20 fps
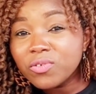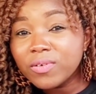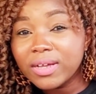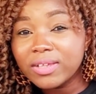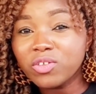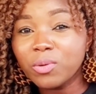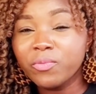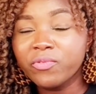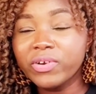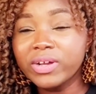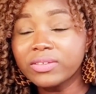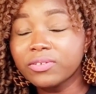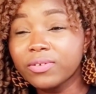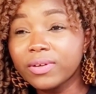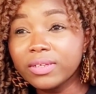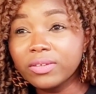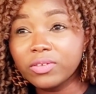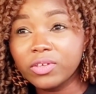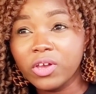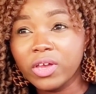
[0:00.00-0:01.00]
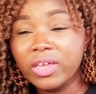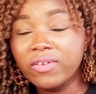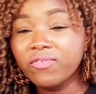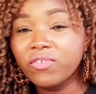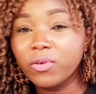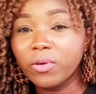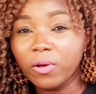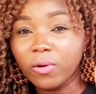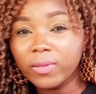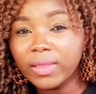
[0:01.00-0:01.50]
some restaurants here, if
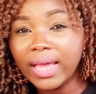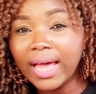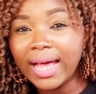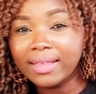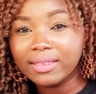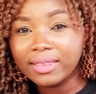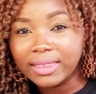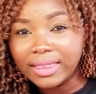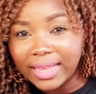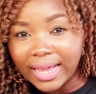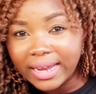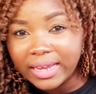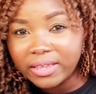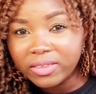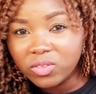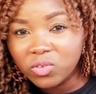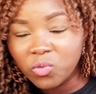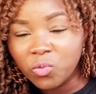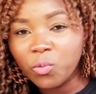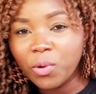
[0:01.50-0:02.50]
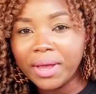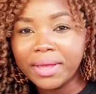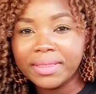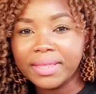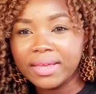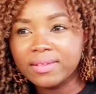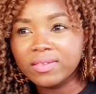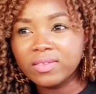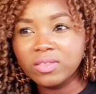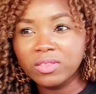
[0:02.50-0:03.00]
you go there at night where
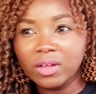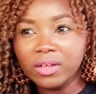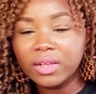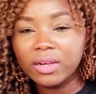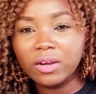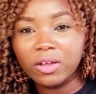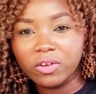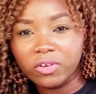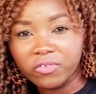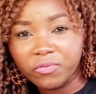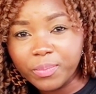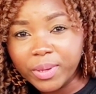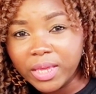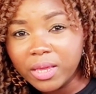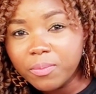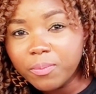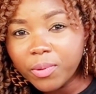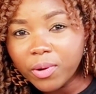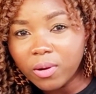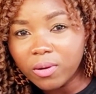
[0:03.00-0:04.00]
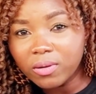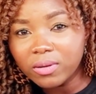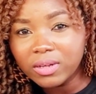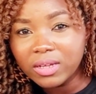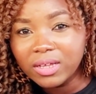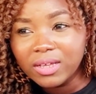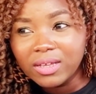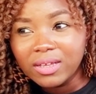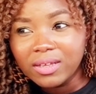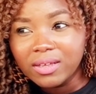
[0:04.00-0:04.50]
there's not a lot of people,
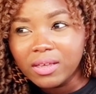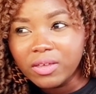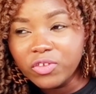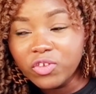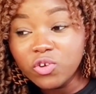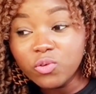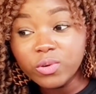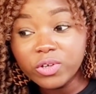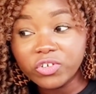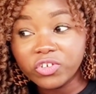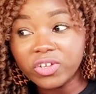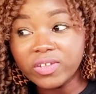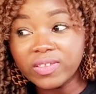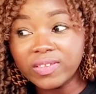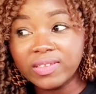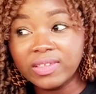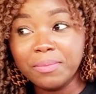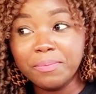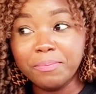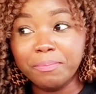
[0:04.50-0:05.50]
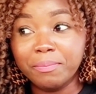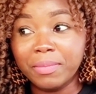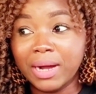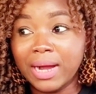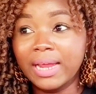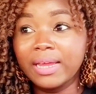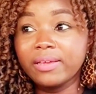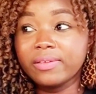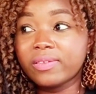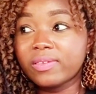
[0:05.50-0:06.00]
you will just see
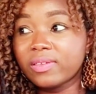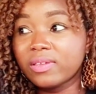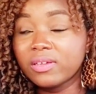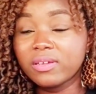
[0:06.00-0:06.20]
mice